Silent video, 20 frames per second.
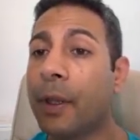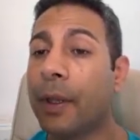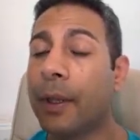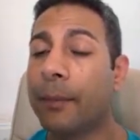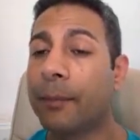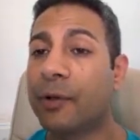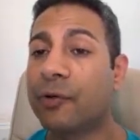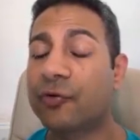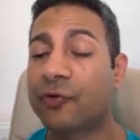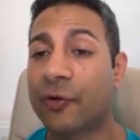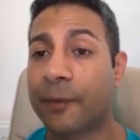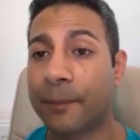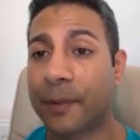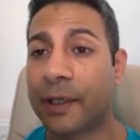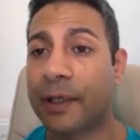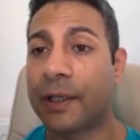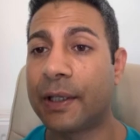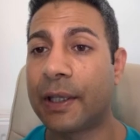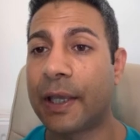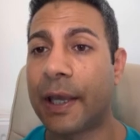But
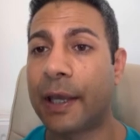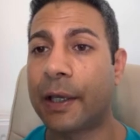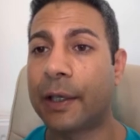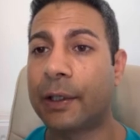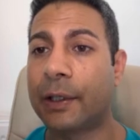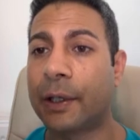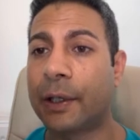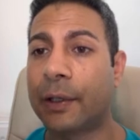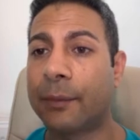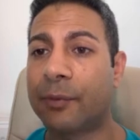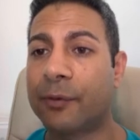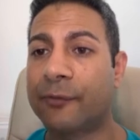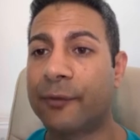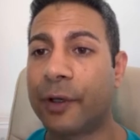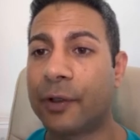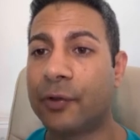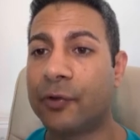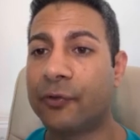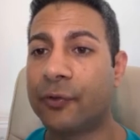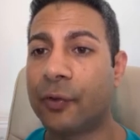typically, yeah, I prefer
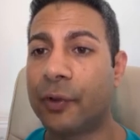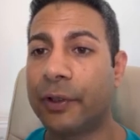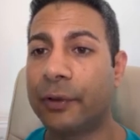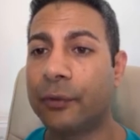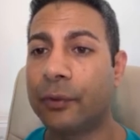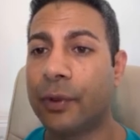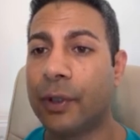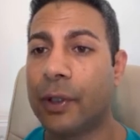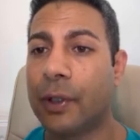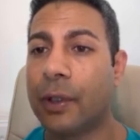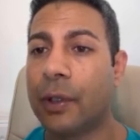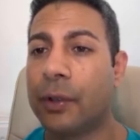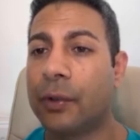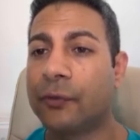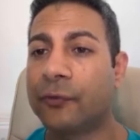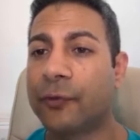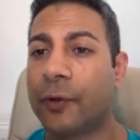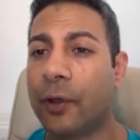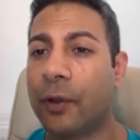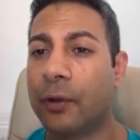using oil.
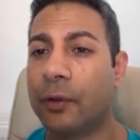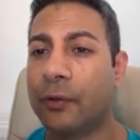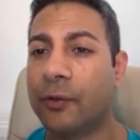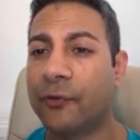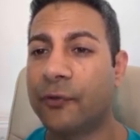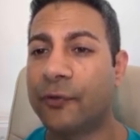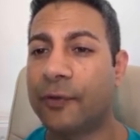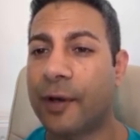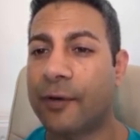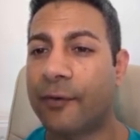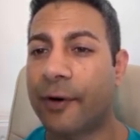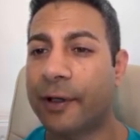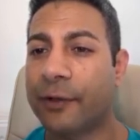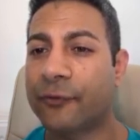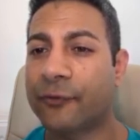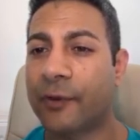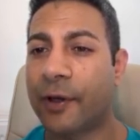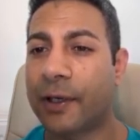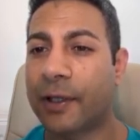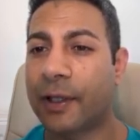So this is their right
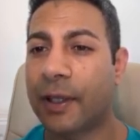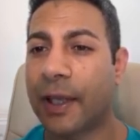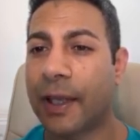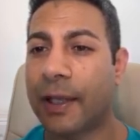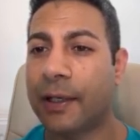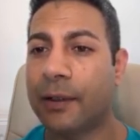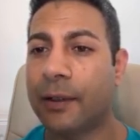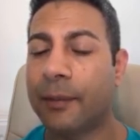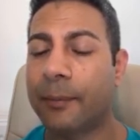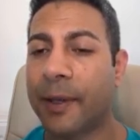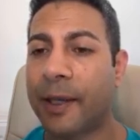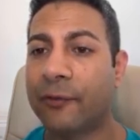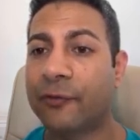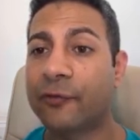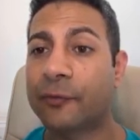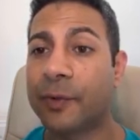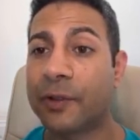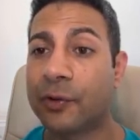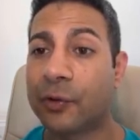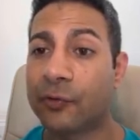side again.
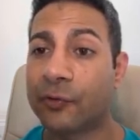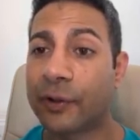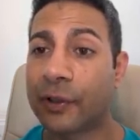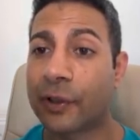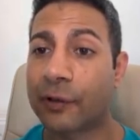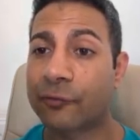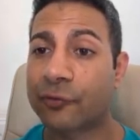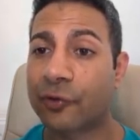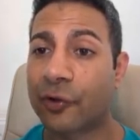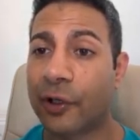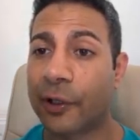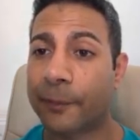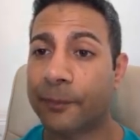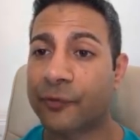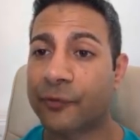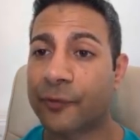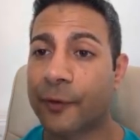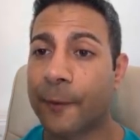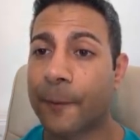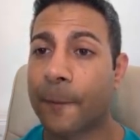Patient's been using a lot of drops.